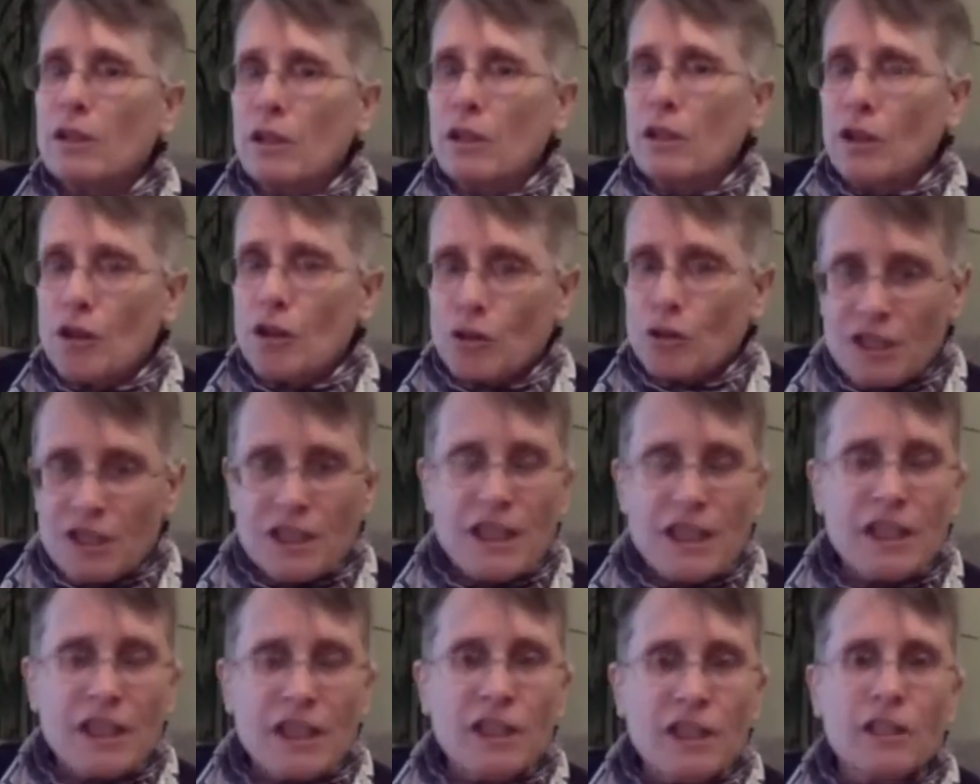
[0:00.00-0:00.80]
your
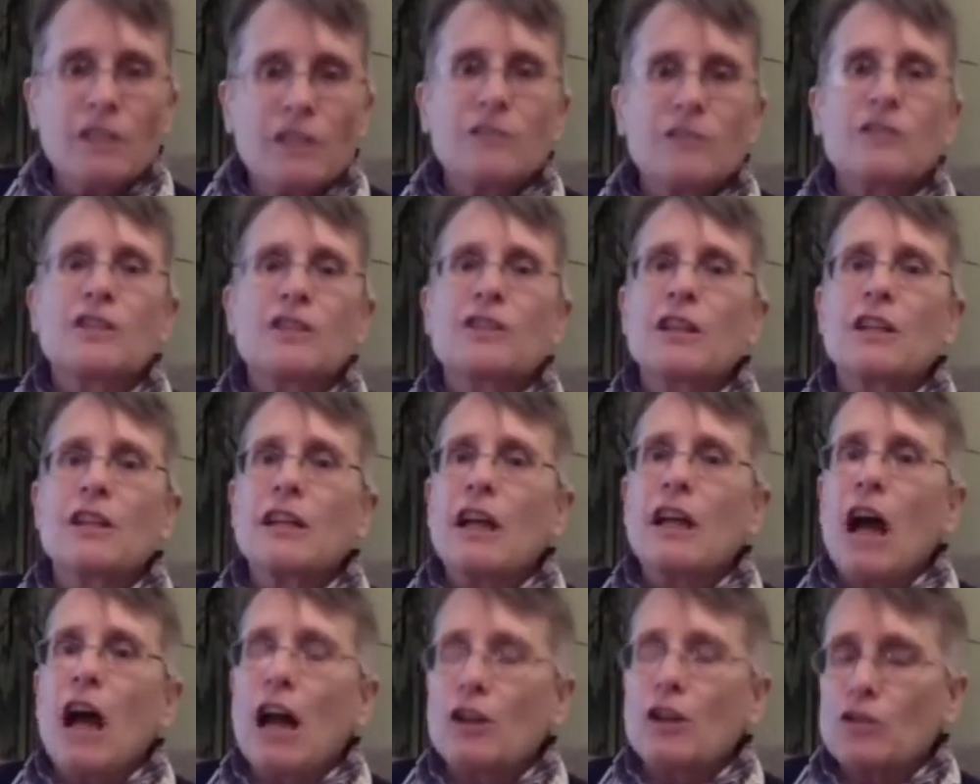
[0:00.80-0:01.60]
skills,
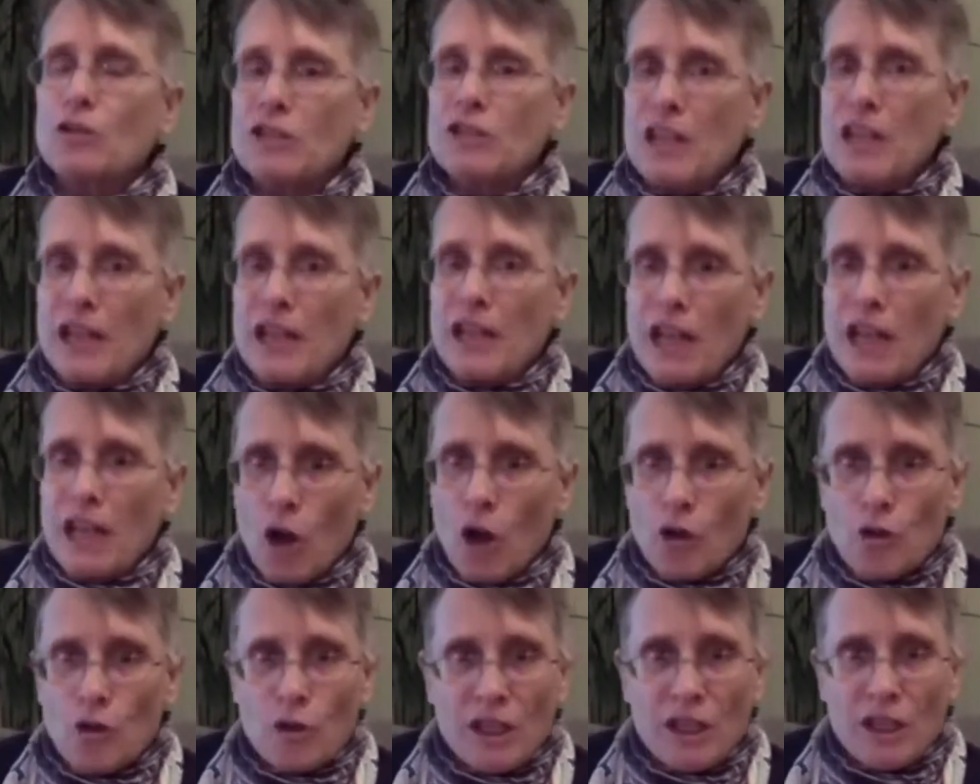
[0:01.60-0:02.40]
understanding how
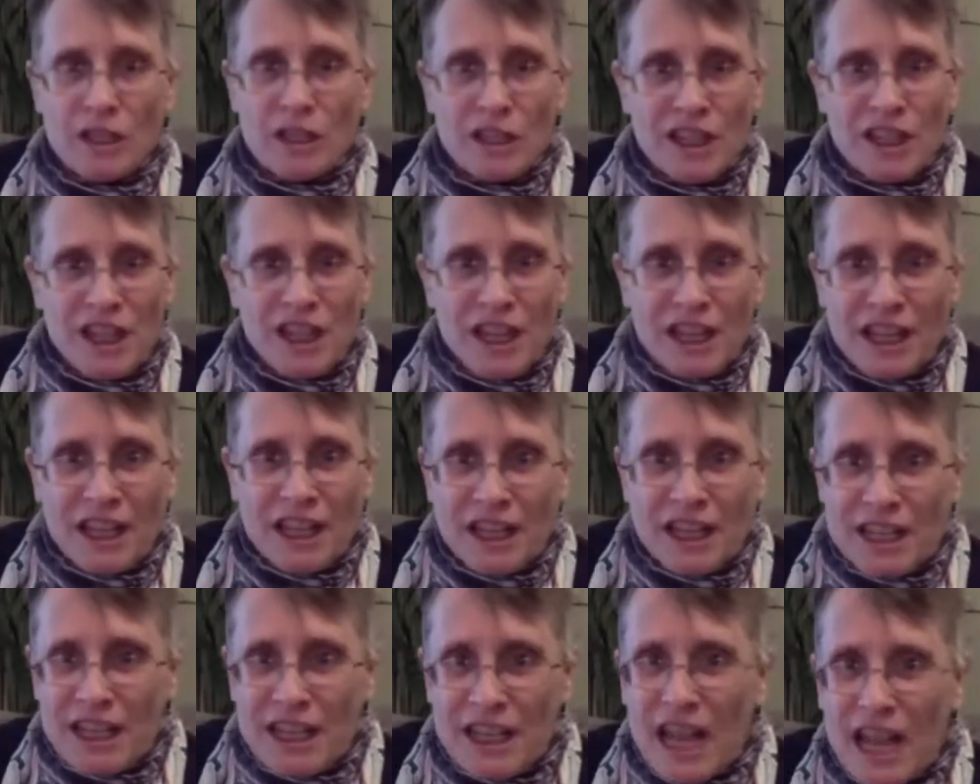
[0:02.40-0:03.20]
you can
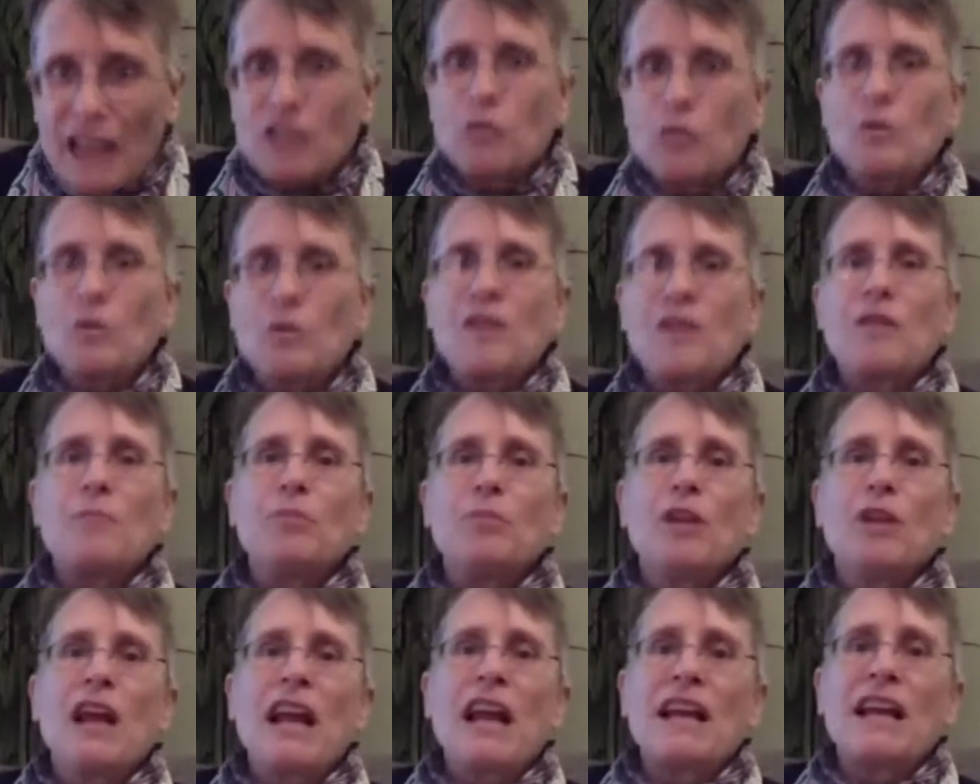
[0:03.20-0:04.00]
connect with the
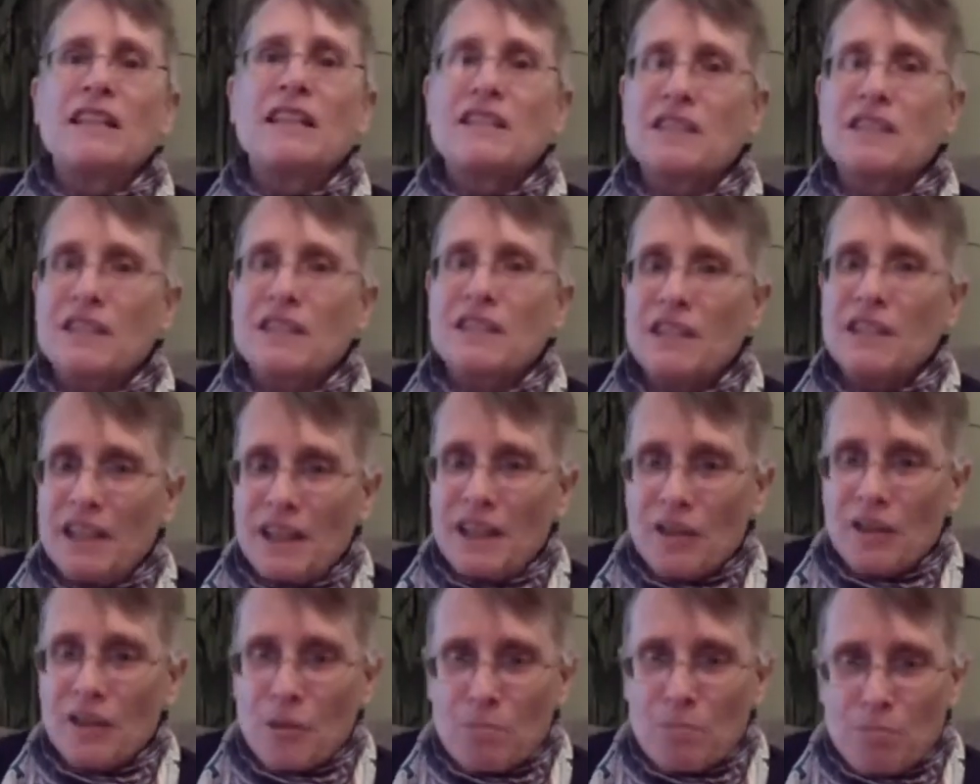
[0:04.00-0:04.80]
plants,
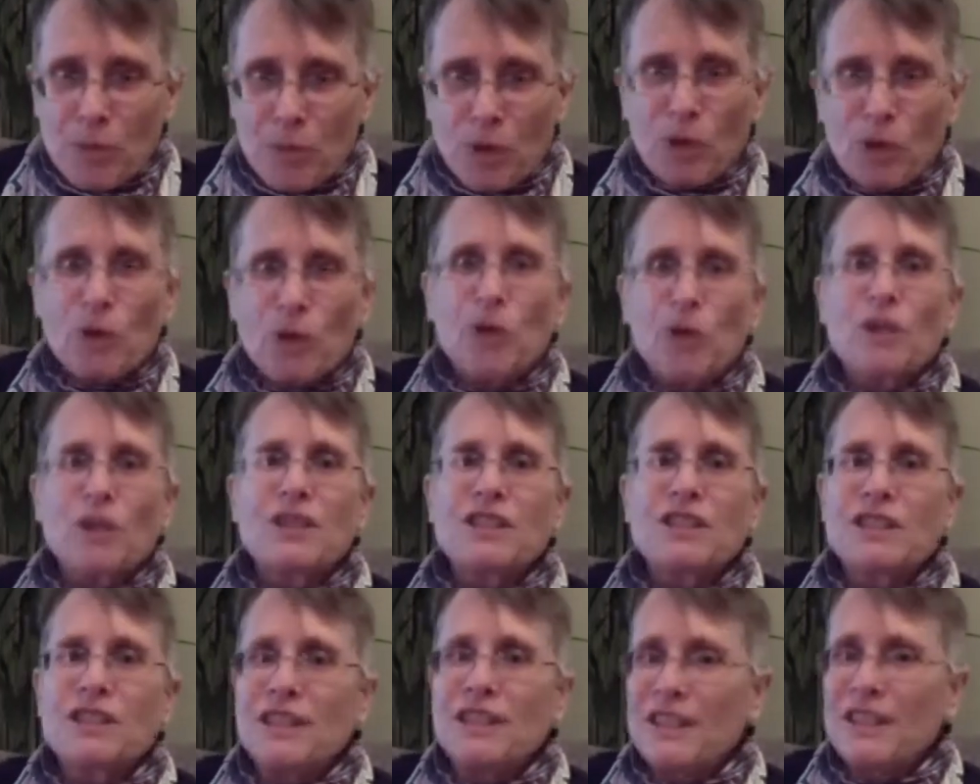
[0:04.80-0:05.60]
the
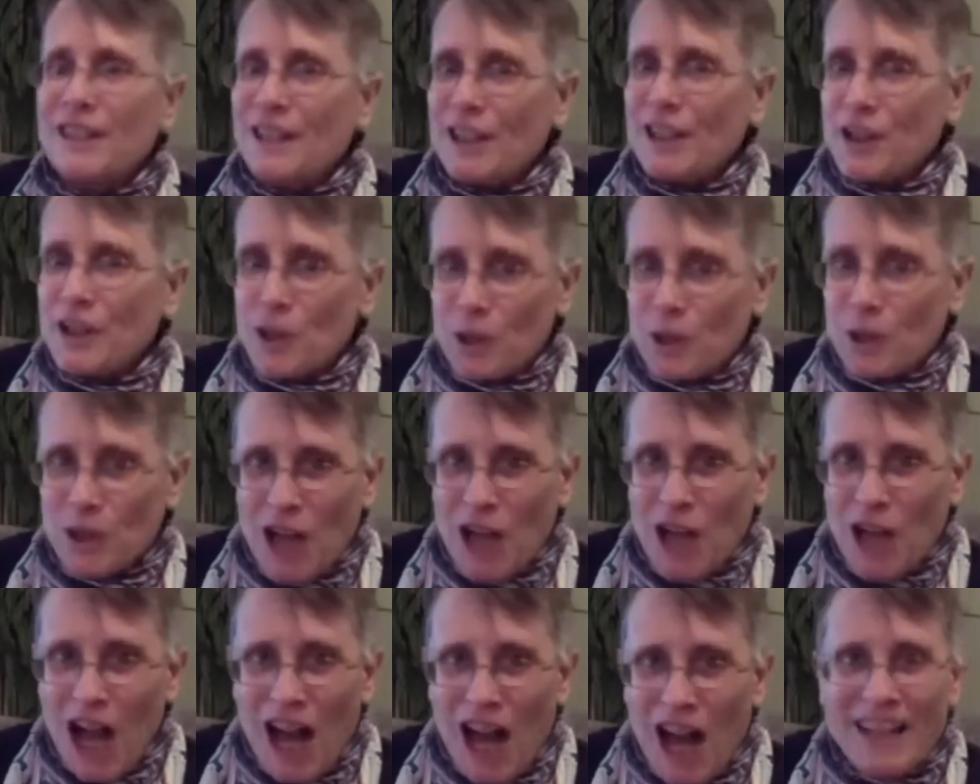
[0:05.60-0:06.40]
birds, your
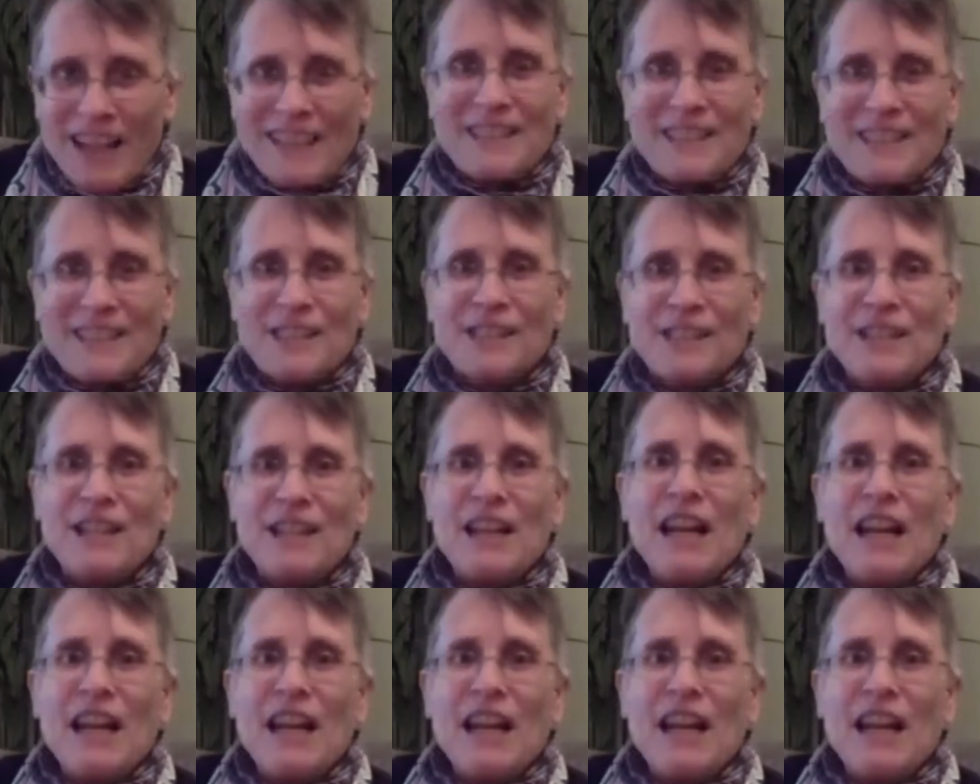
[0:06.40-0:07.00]
guides.